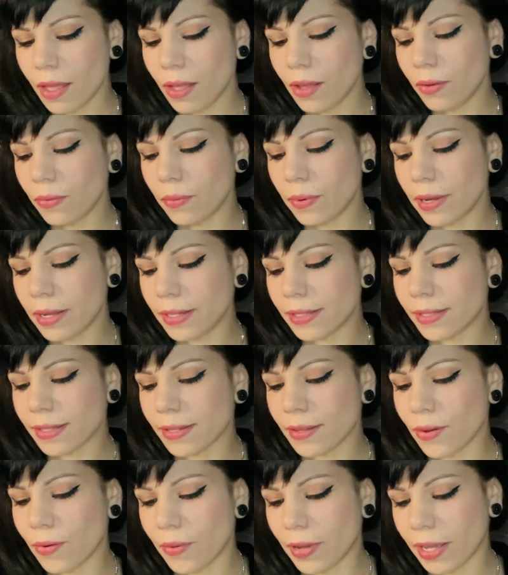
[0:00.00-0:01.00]
What's
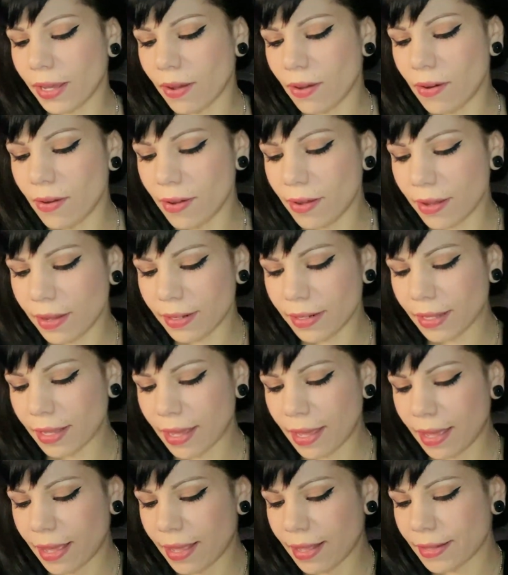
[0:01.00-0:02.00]
going on,
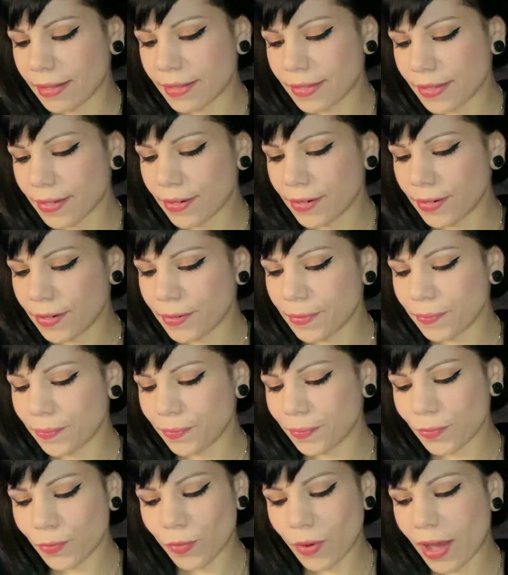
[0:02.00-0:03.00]
Cancer?
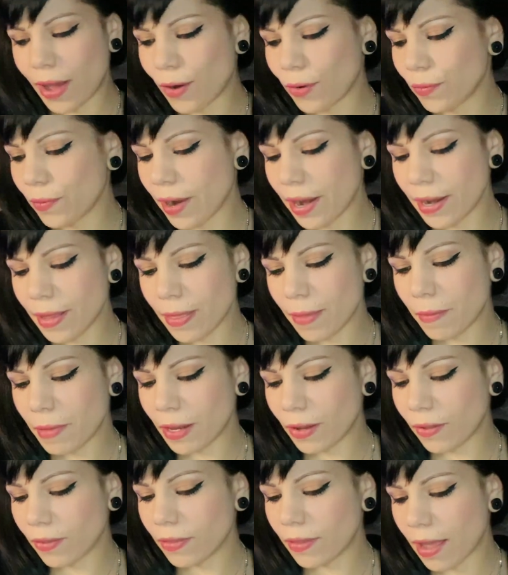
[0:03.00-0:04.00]
Wow, right in the
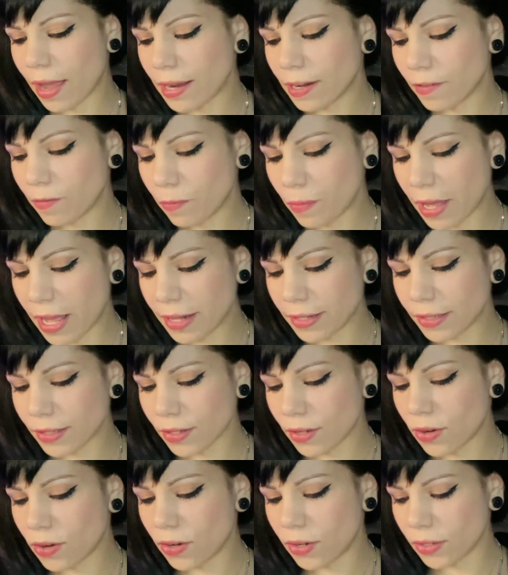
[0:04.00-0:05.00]
middle, Nine of
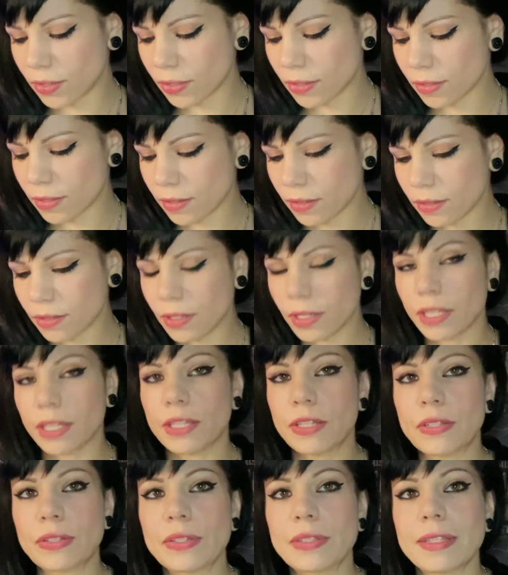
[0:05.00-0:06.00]
Pentacles. Look at
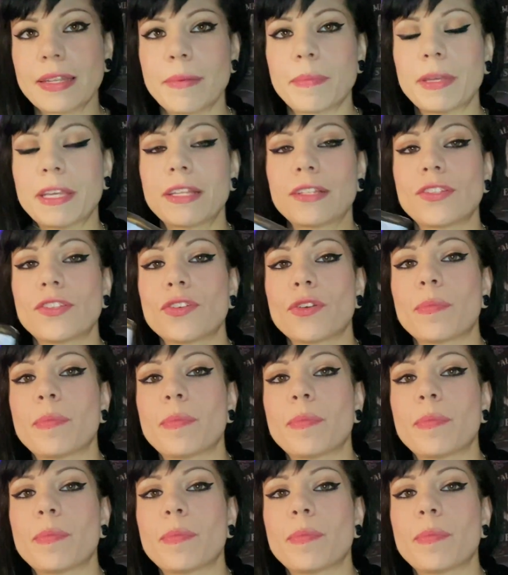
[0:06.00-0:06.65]
you stepping into your